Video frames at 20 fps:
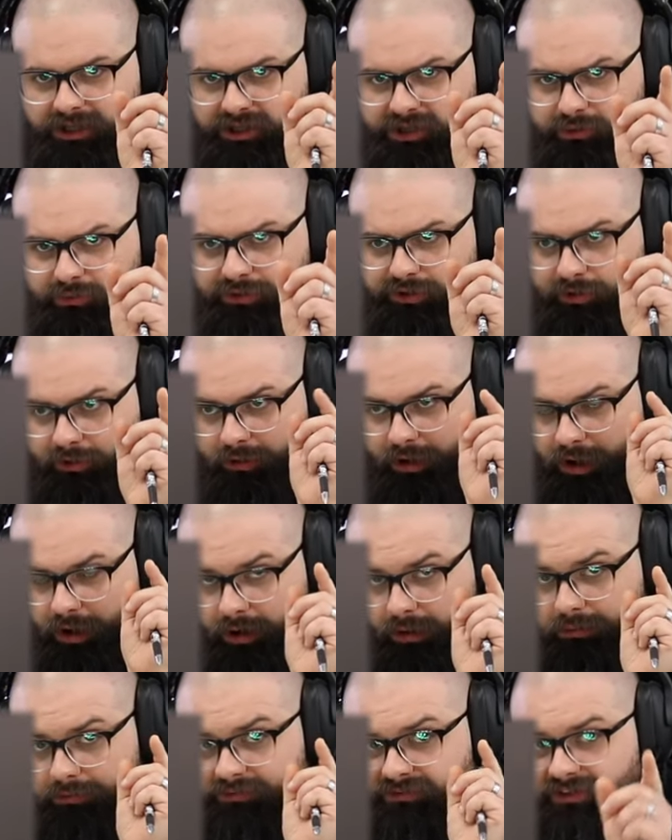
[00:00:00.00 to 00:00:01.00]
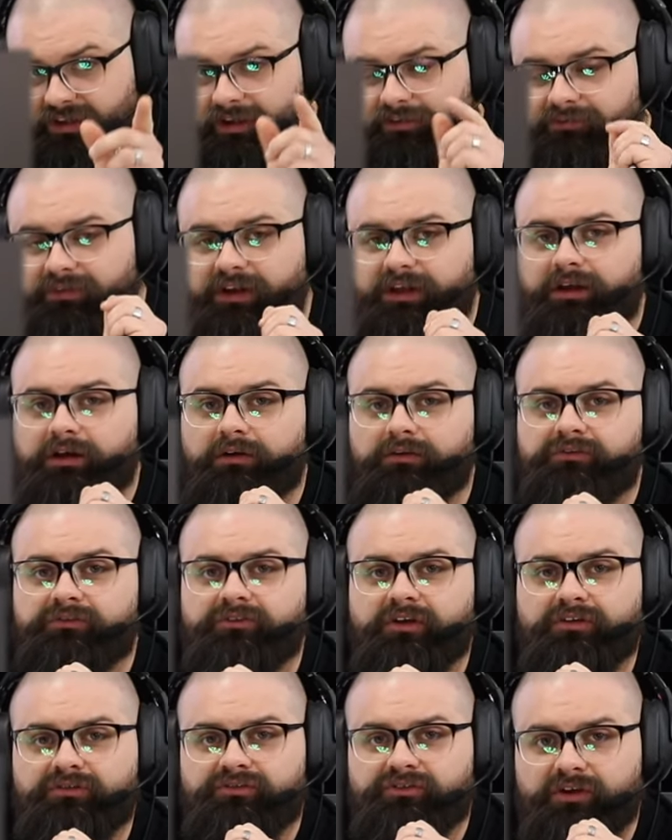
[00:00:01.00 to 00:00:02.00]
you your own set of
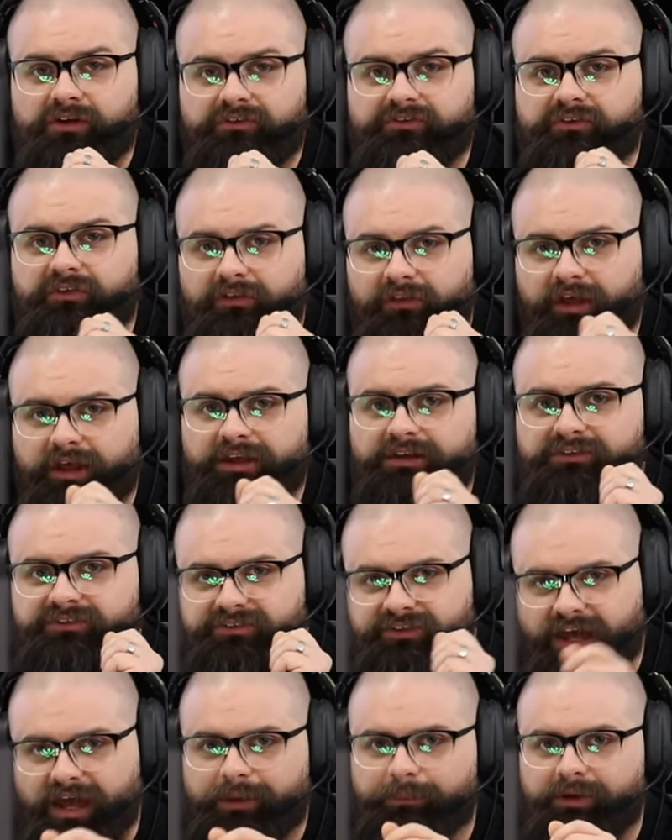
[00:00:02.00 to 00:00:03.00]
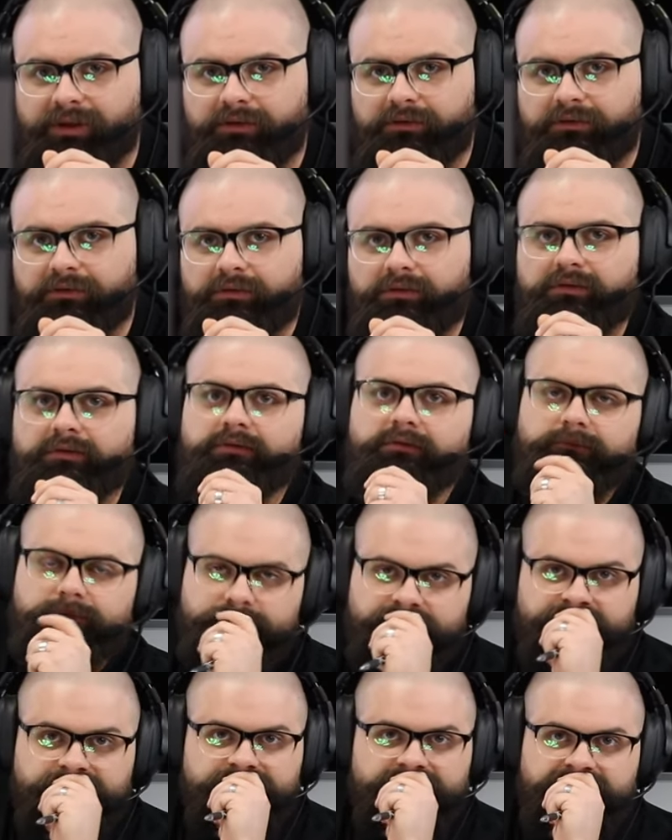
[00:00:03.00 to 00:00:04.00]
videos just like Simon.
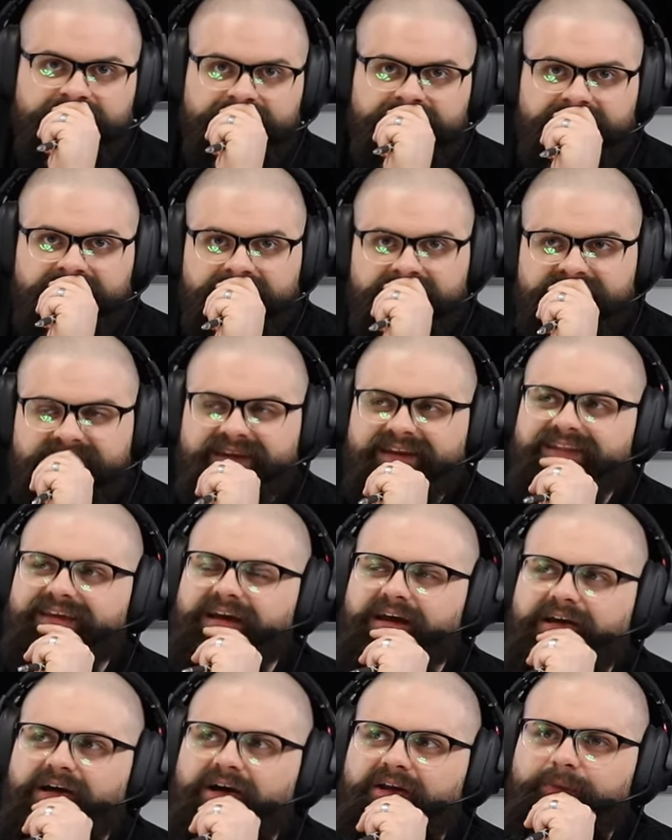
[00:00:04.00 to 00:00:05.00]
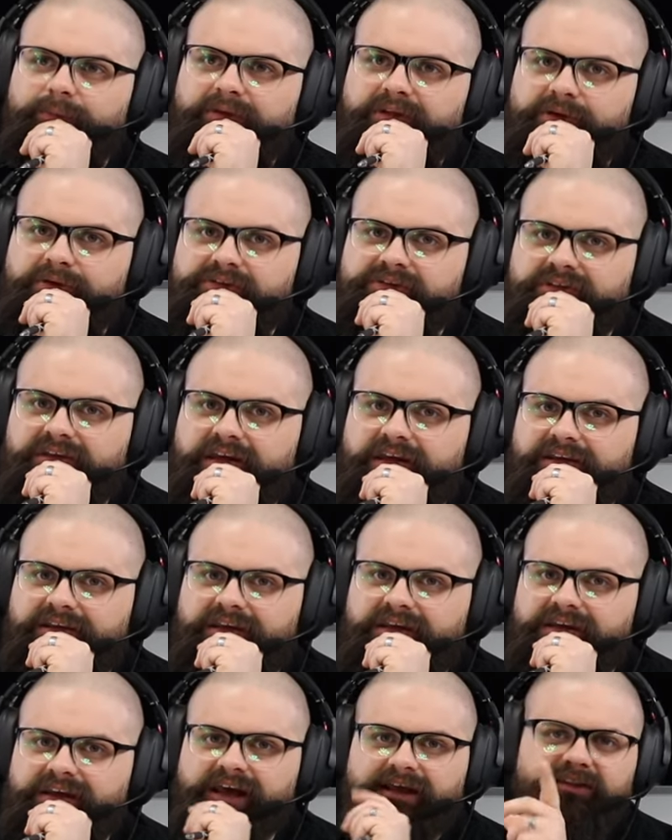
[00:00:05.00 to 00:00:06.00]
I think I called him Lewis again,
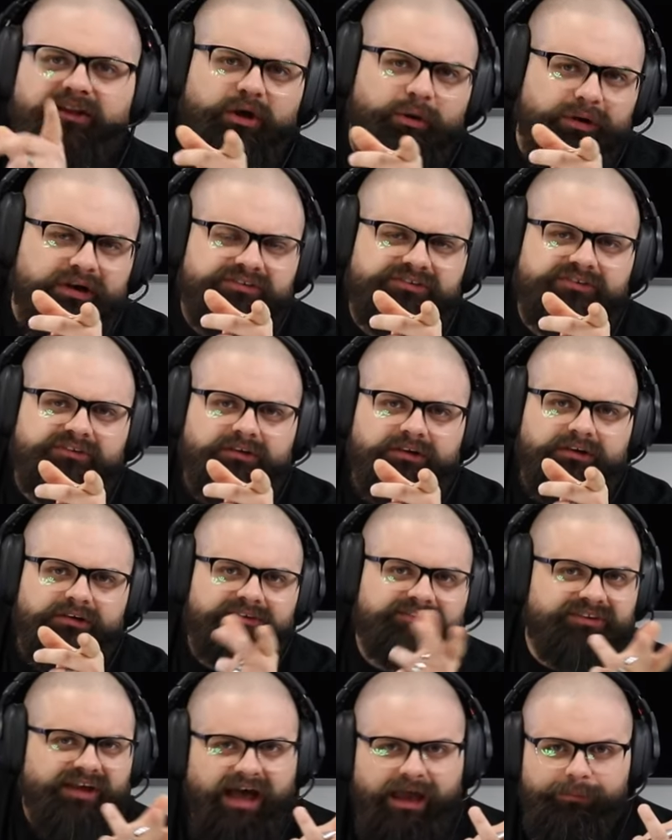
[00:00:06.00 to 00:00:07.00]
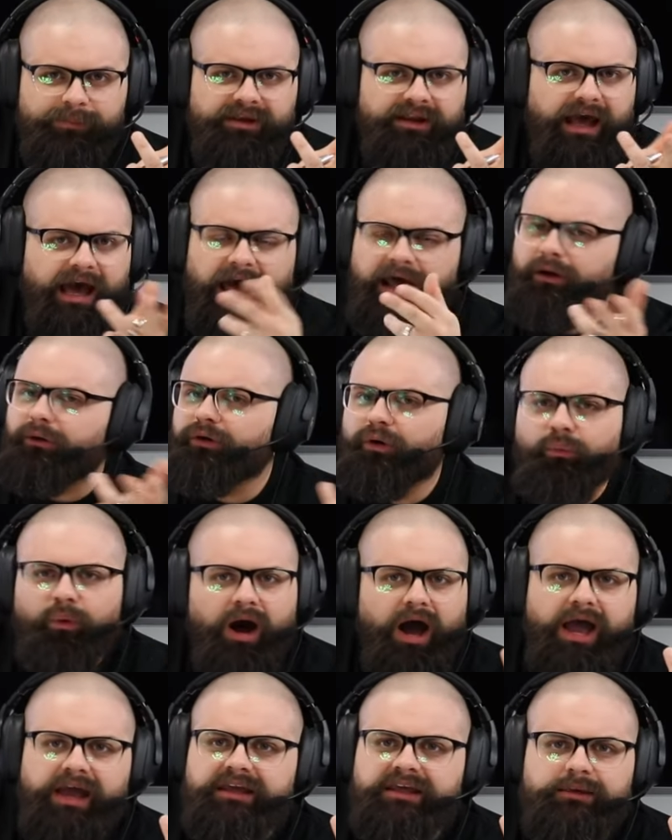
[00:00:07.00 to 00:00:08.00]
didn't I? Lewis, Simon, I don't know
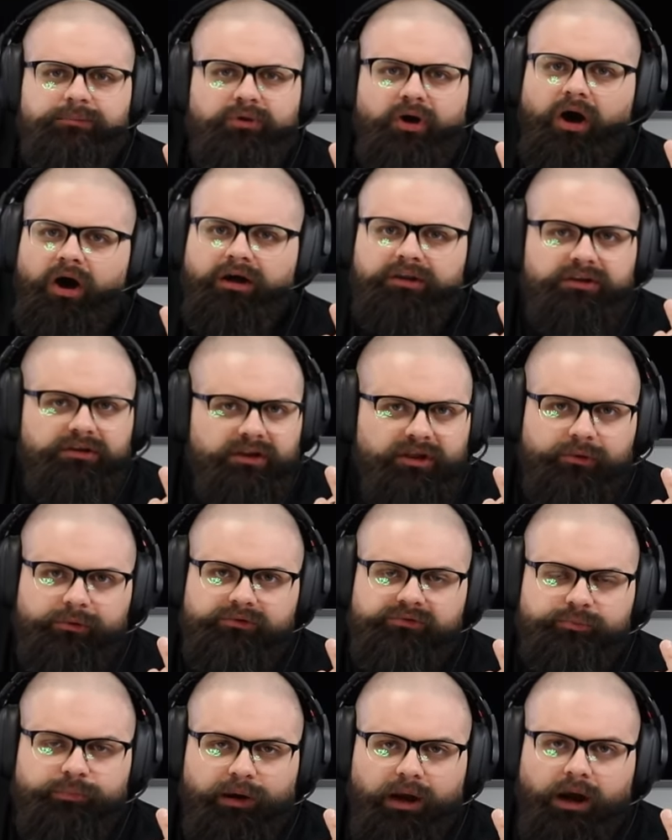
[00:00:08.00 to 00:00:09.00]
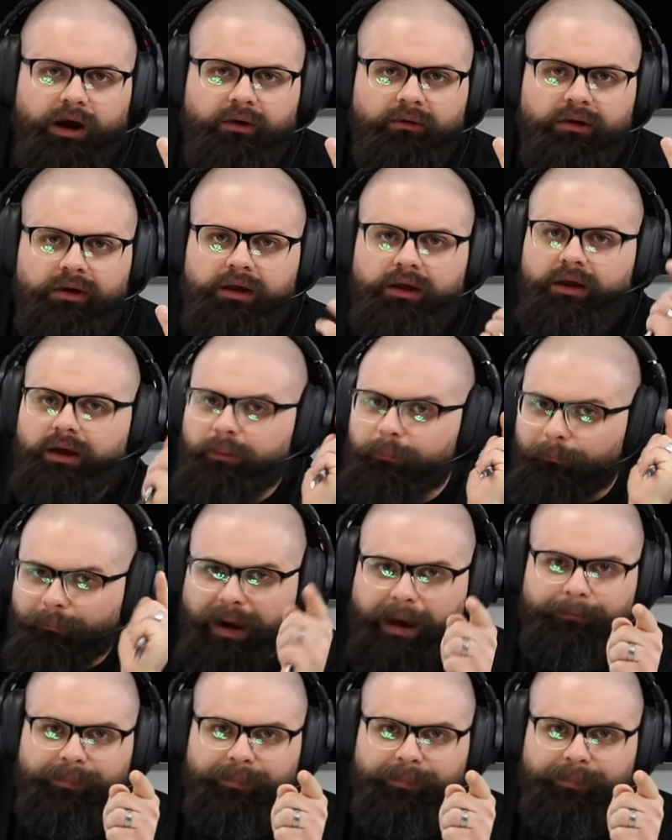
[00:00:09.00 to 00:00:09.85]
why I keep calling you Lewis, bro. My